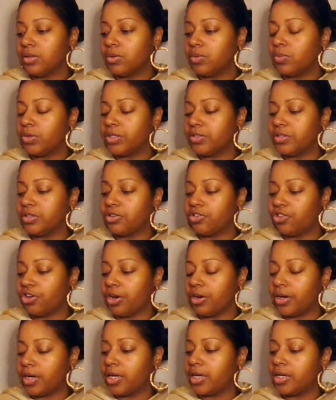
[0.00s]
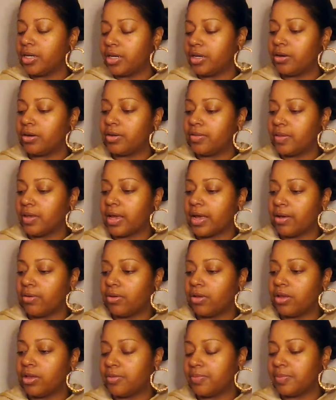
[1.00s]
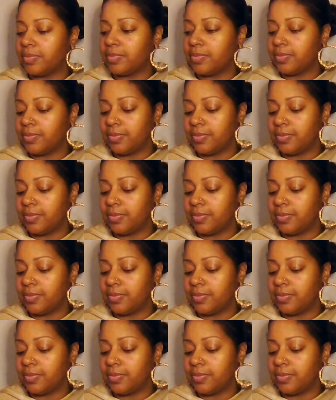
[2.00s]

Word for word: What is the chariot here and the outcome?